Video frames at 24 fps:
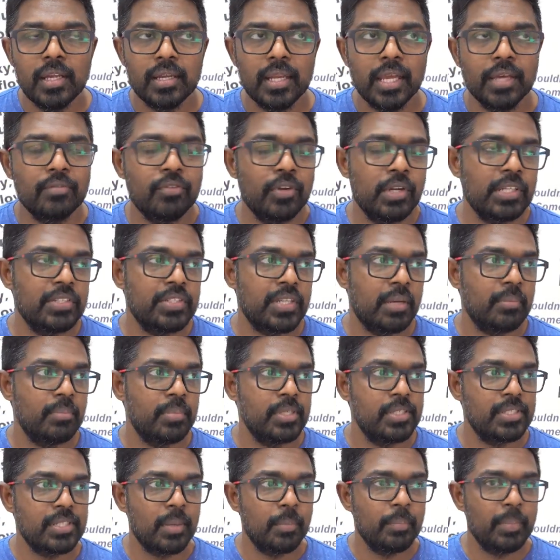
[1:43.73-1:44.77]
Like for
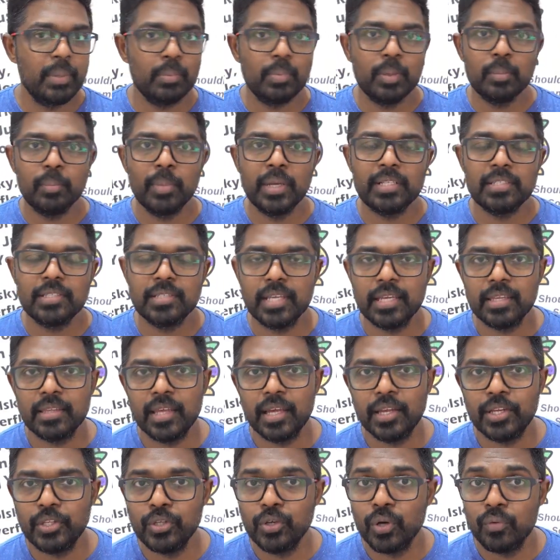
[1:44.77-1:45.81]
example, some people might say
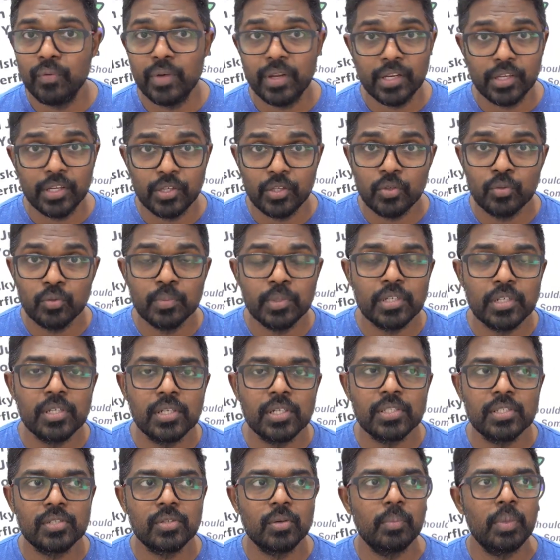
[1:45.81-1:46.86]
that you're very
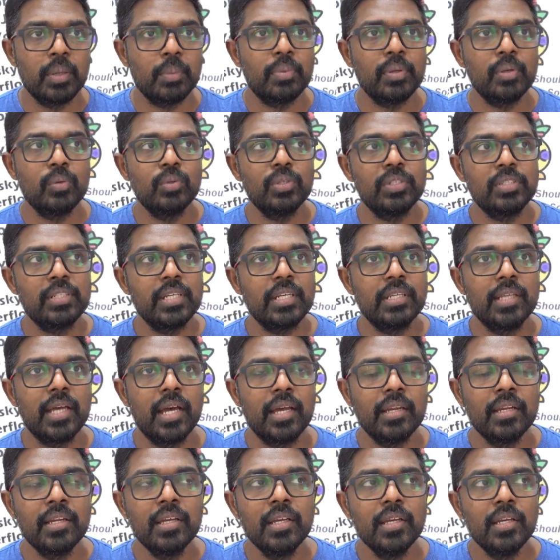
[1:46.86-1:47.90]
humorous, or people will say
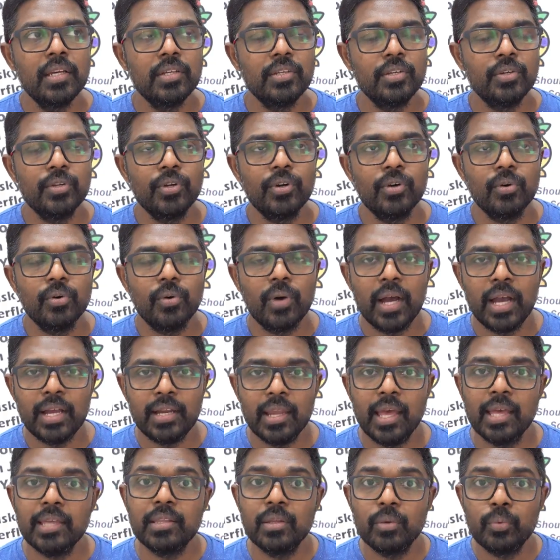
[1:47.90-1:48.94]
that, you know, I
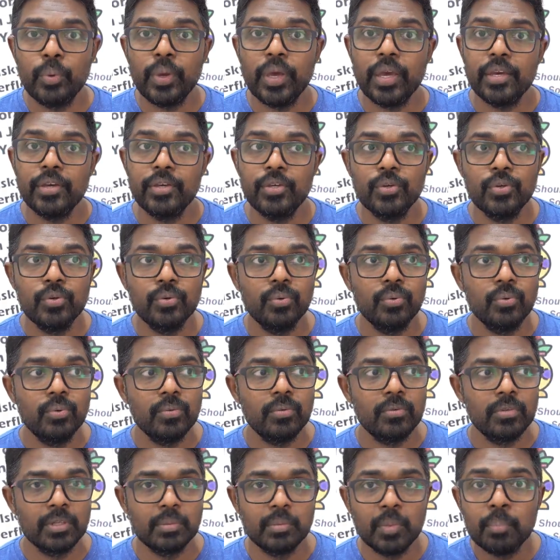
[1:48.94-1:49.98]
like the way you
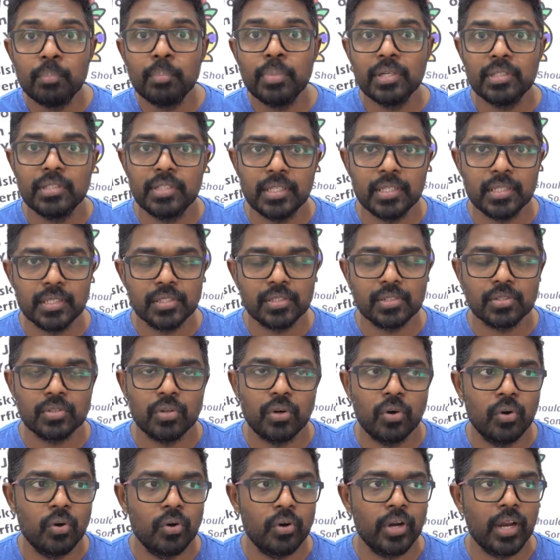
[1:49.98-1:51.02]
remember things,
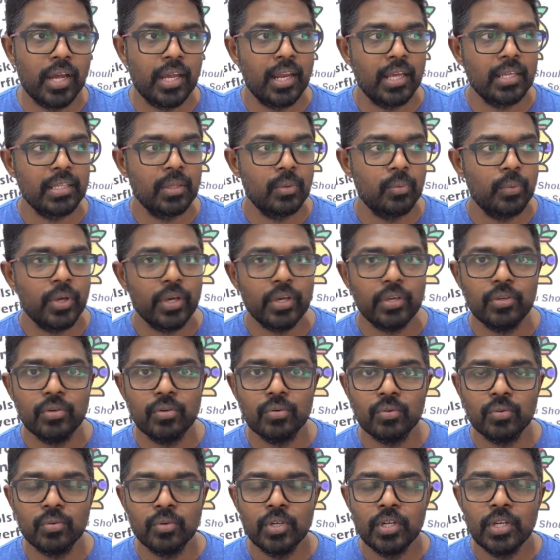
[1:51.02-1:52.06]
or I like the way
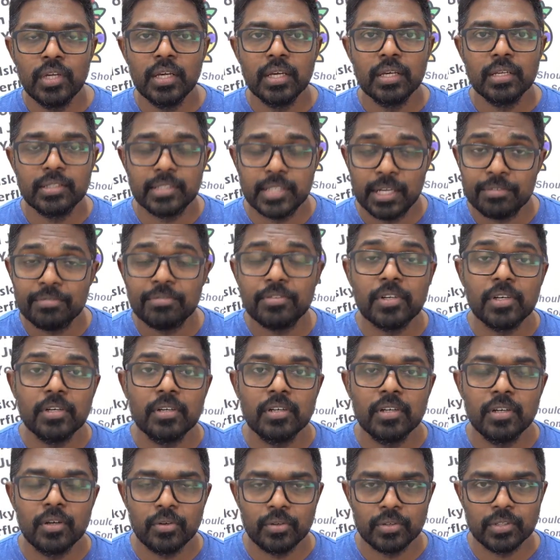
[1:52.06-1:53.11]
you refer
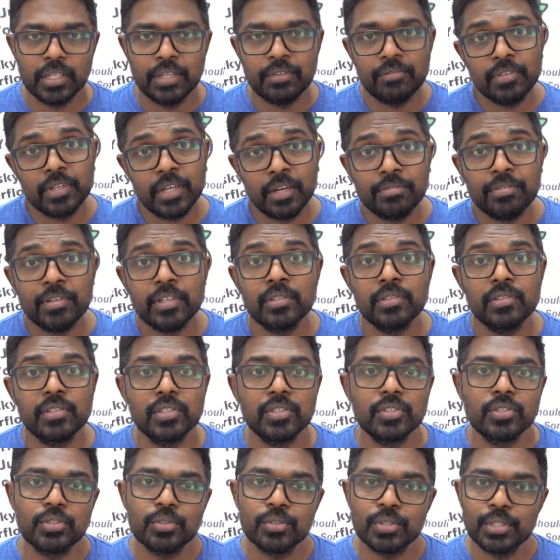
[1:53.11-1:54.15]
or give
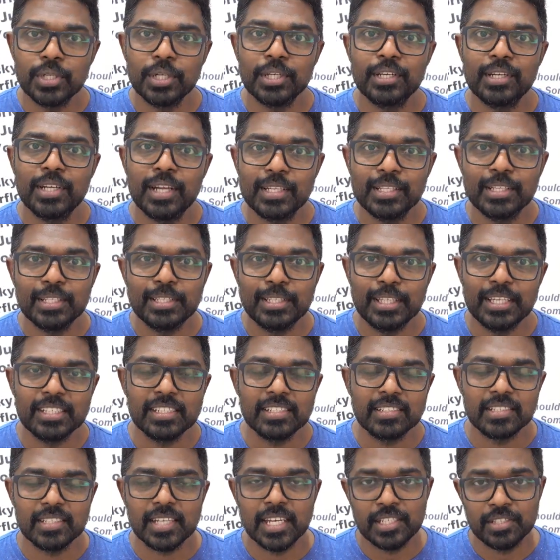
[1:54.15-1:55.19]
references to certain other
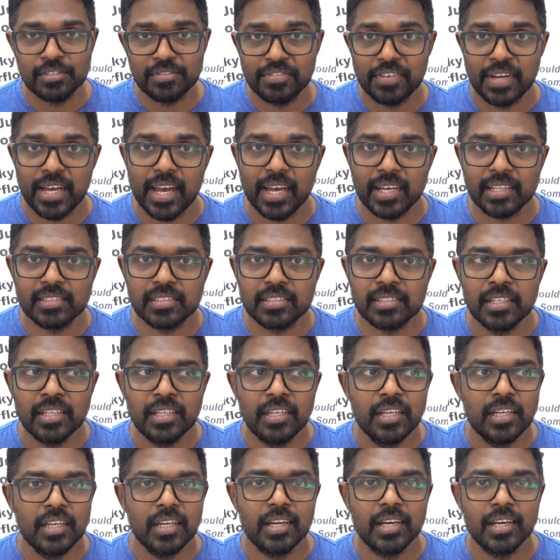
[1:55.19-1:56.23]
things as facts,
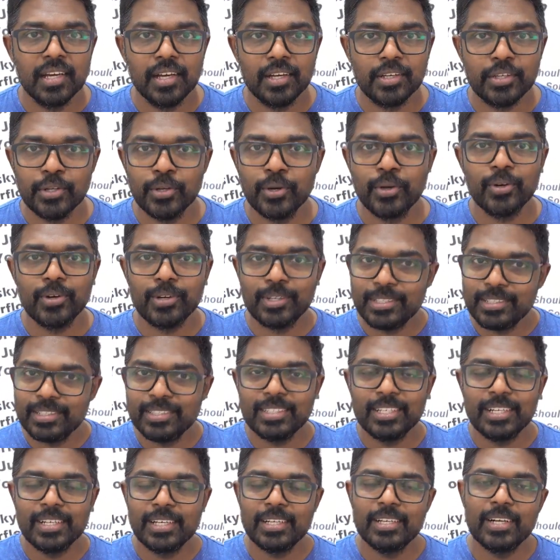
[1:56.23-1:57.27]
uh, you know, on
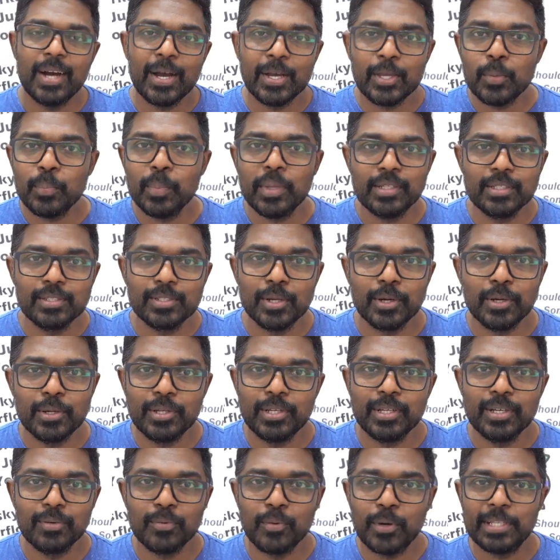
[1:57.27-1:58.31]
uh, arguments on
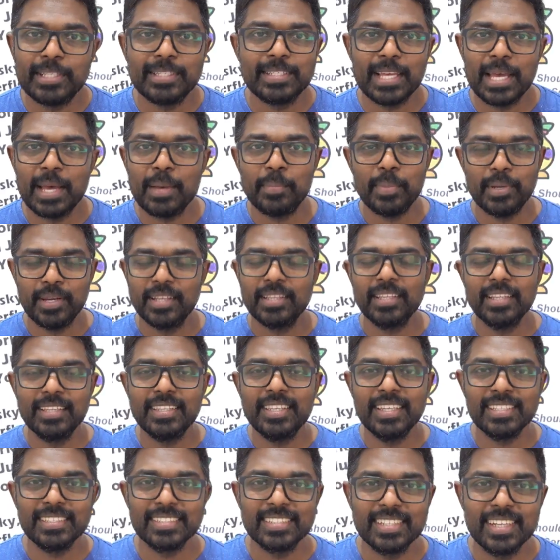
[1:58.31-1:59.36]
uh, WhatsApp and other
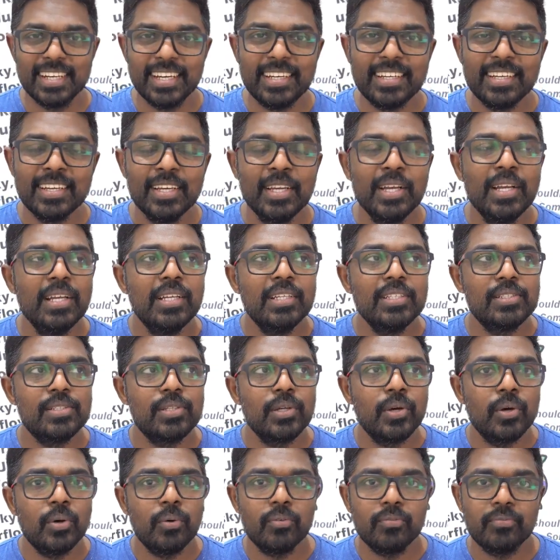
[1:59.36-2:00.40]
things, right?
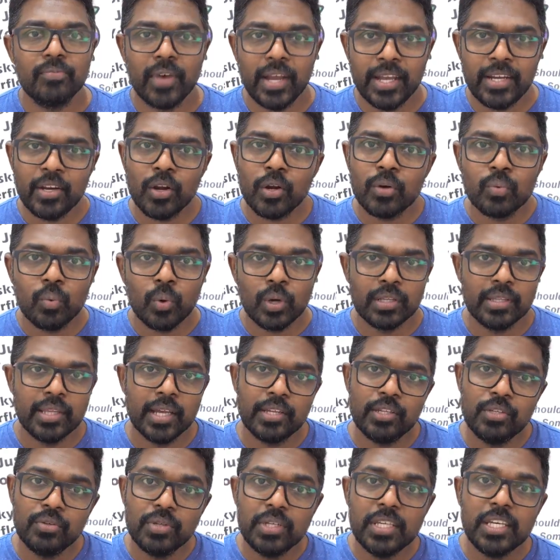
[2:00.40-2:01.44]
So find out what
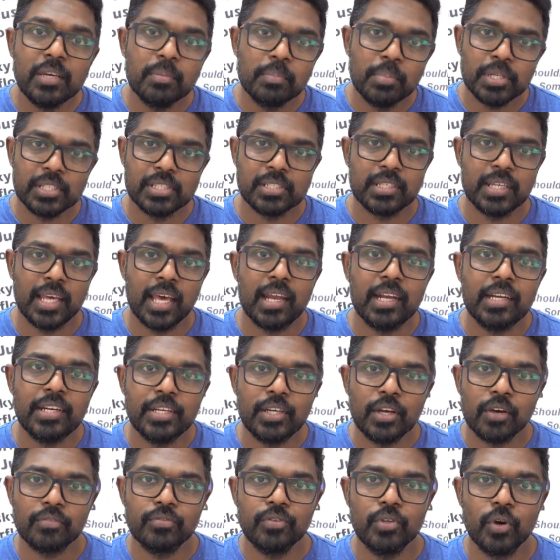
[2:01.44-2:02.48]
that unique
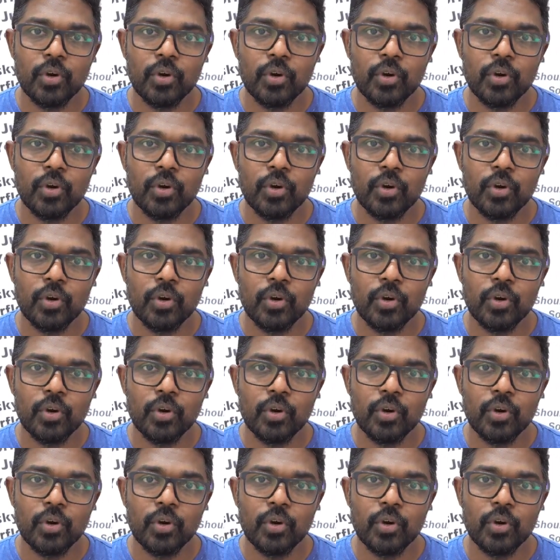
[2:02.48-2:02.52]
personality of